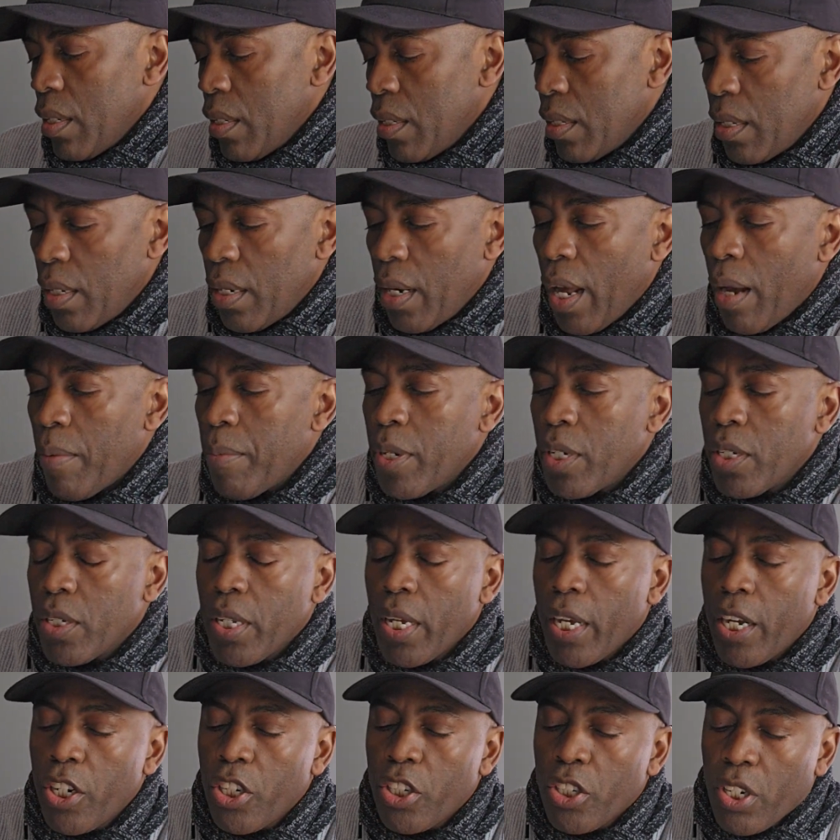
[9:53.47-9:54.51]
in
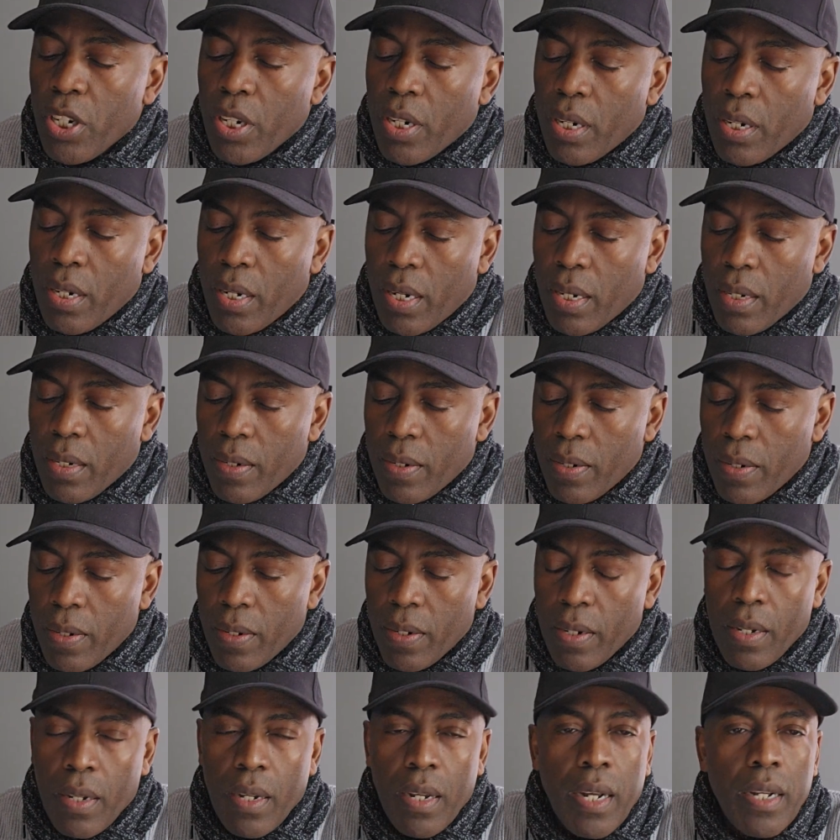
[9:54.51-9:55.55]
Lamentation,
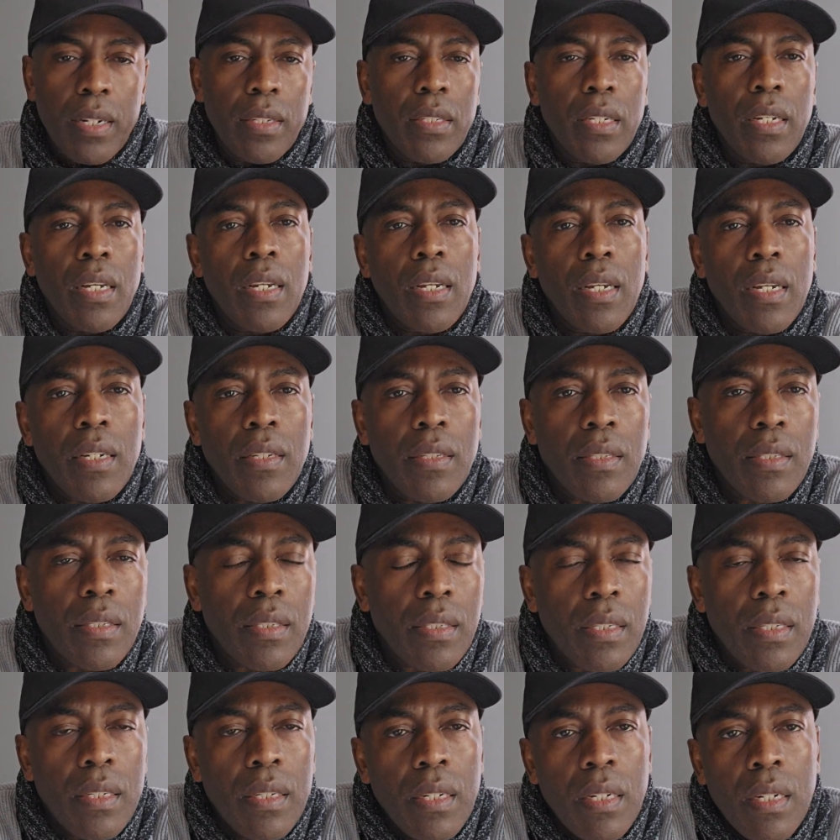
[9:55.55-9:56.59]
I think
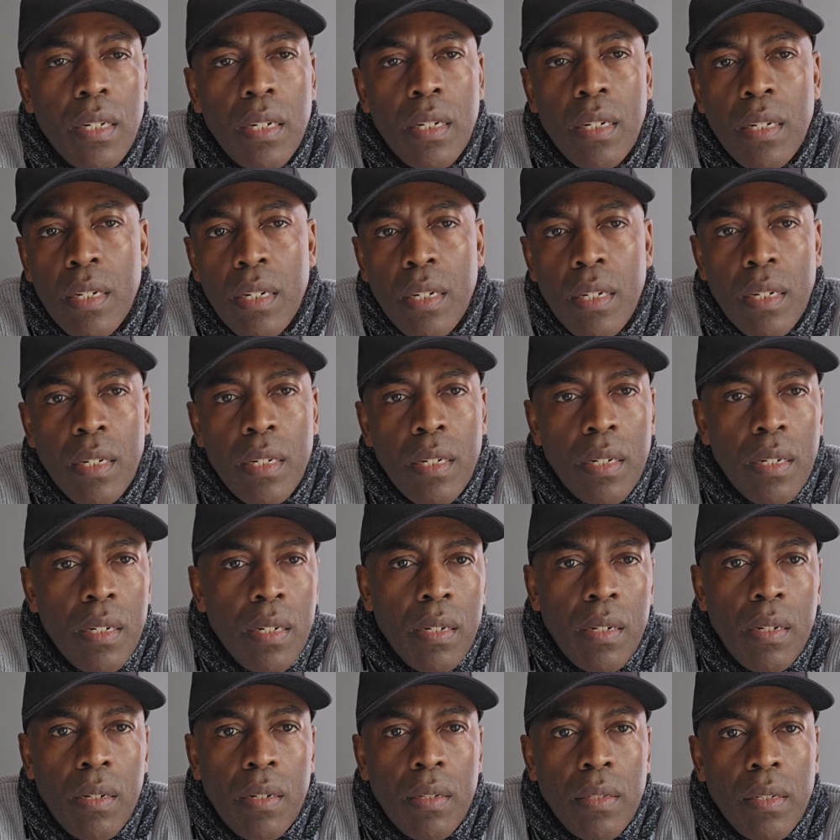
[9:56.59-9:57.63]
it's
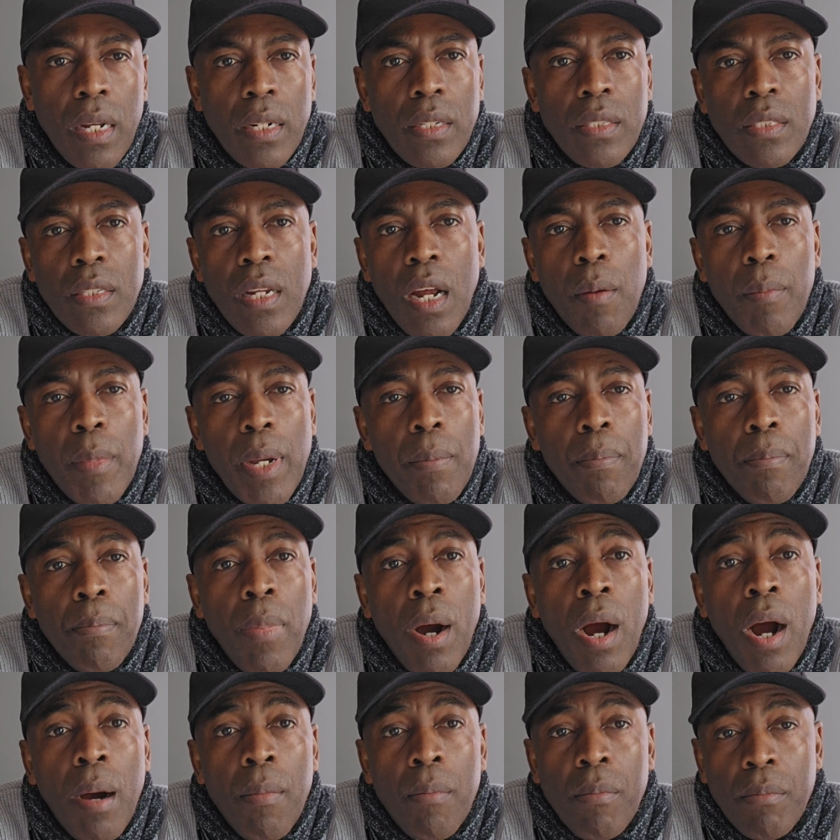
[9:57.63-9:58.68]
the atomic
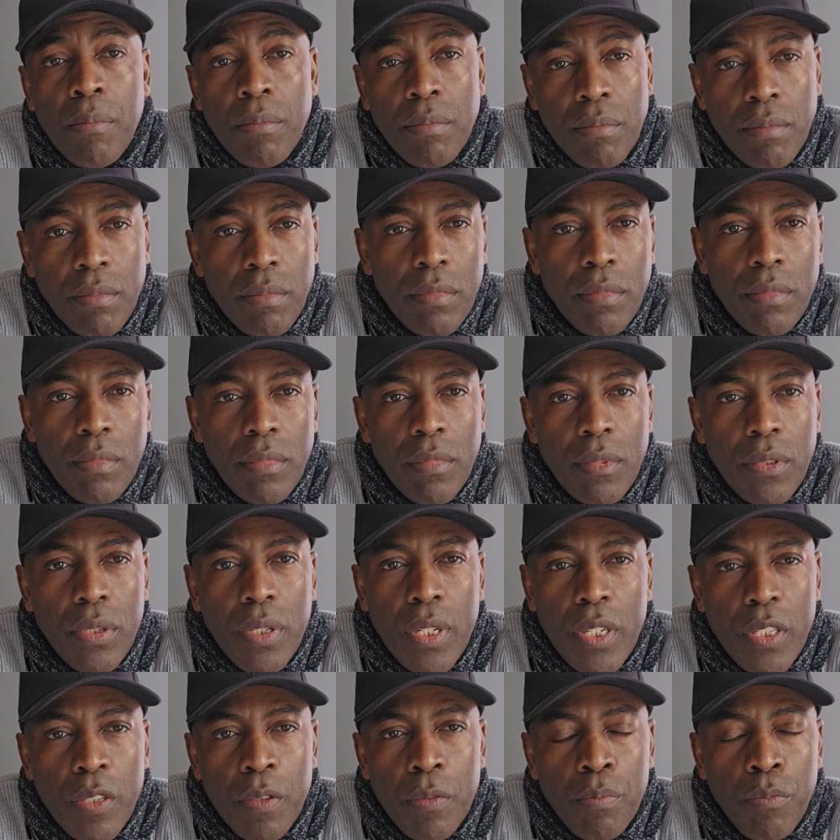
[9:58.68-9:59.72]
bomb to
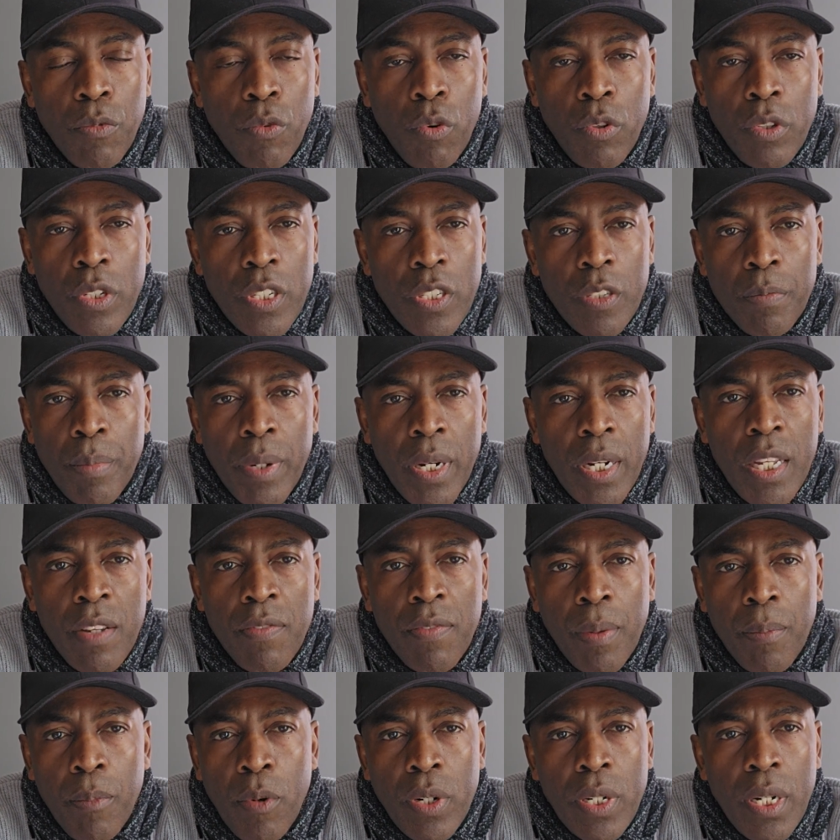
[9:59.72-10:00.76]
this this belief
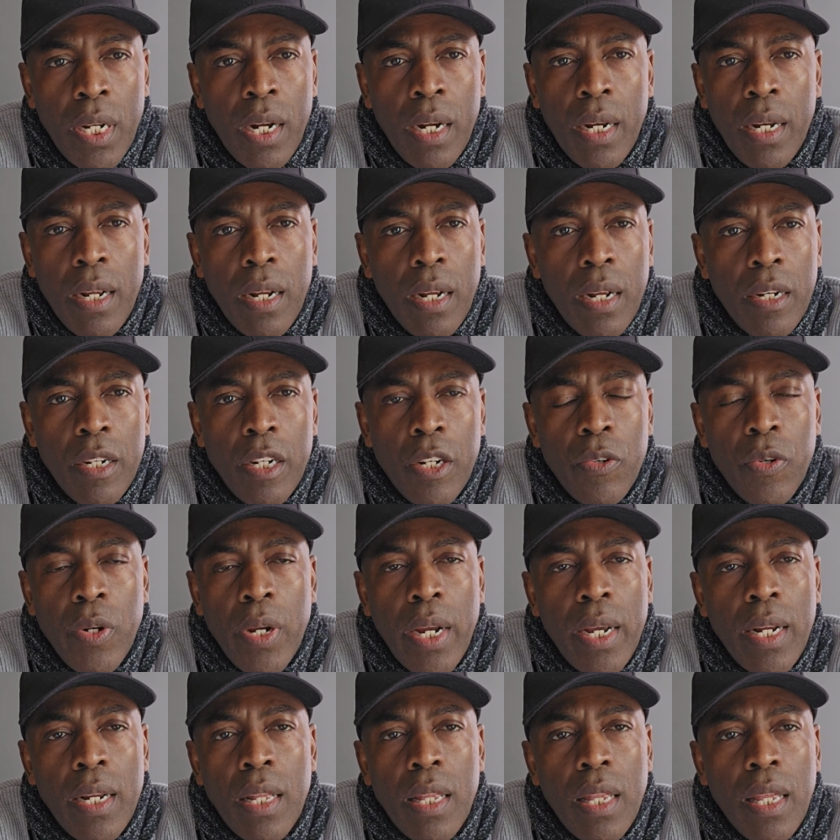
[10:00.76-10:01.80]
about the king and the
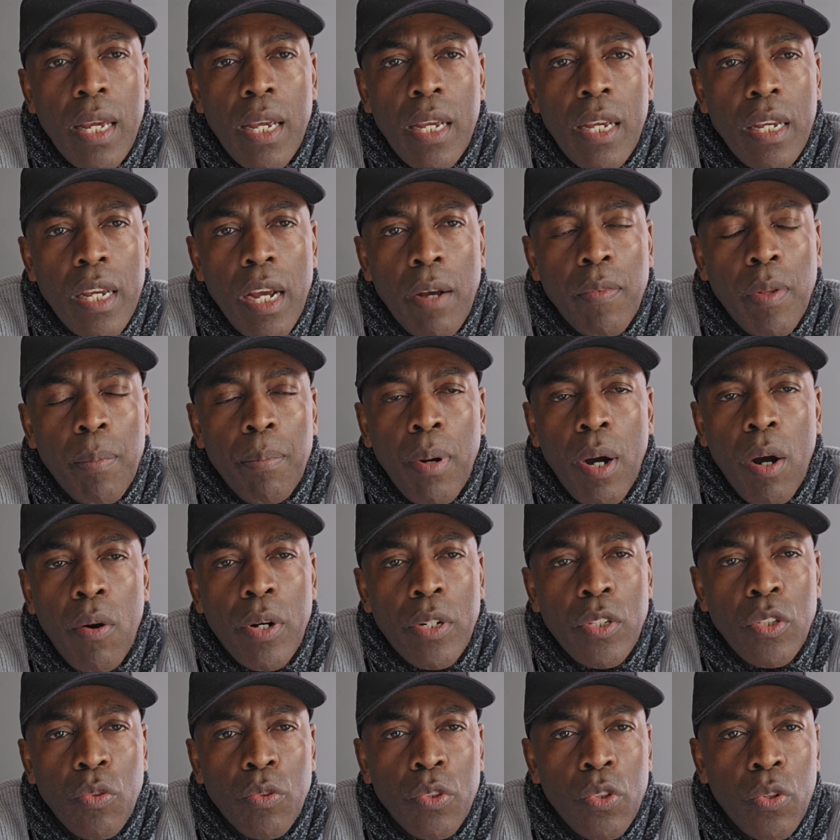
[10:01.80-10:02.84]
cring anything. You have the power
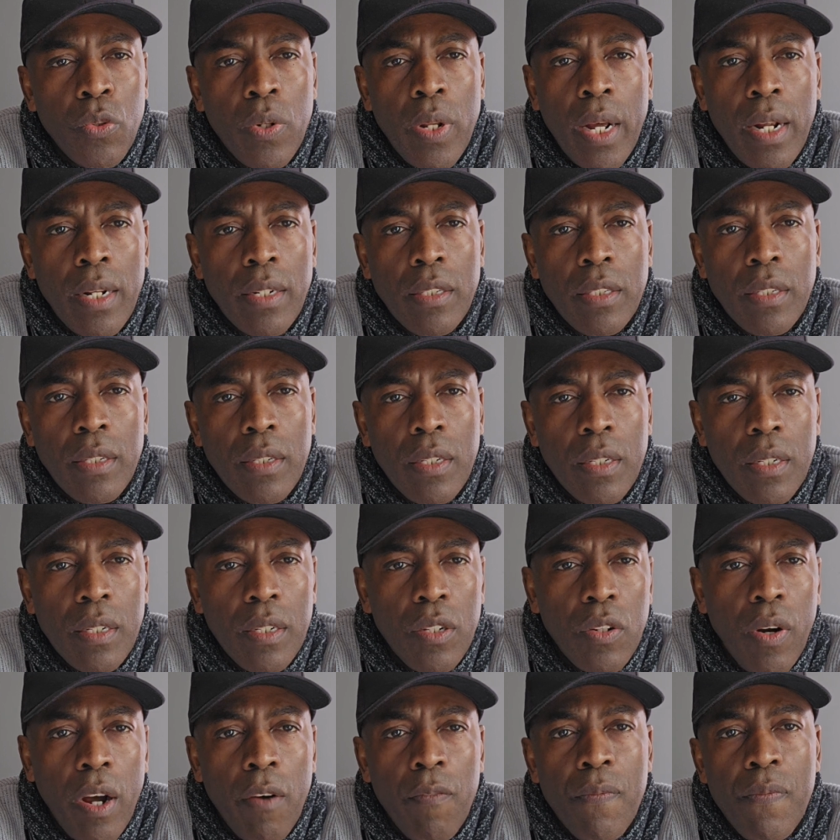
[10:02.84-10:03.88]
do that.
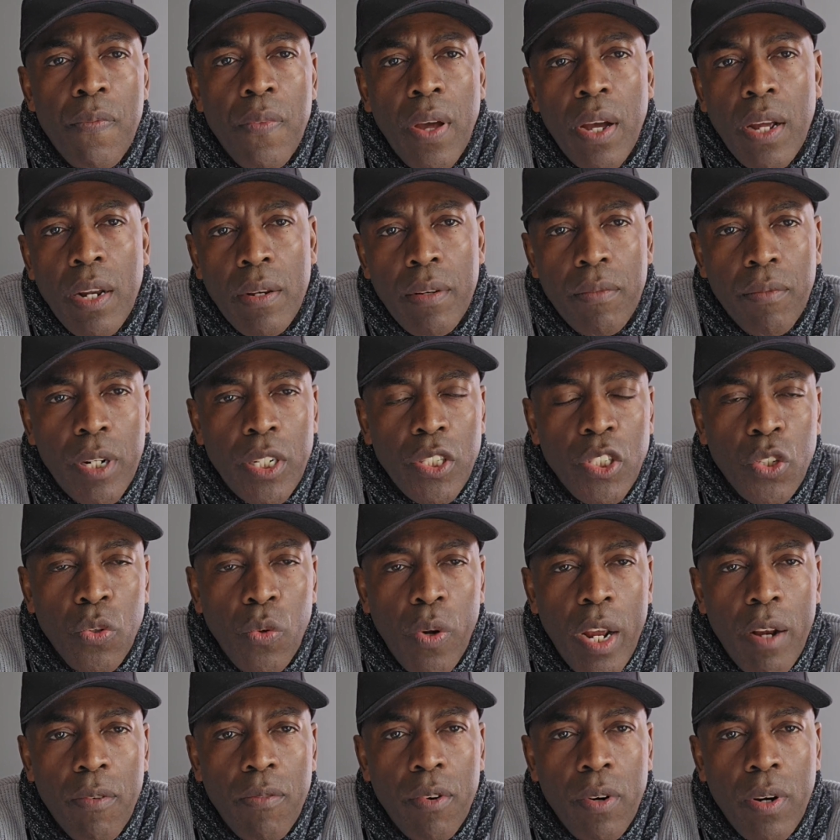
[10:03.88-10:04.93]
You have none
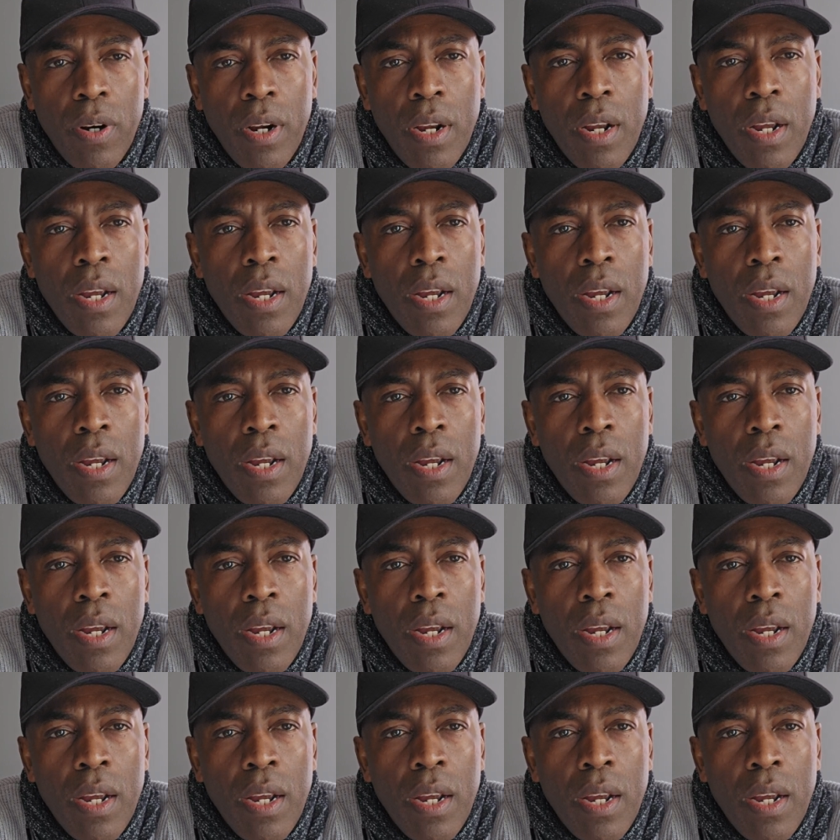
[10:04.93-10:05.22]
whatsoever.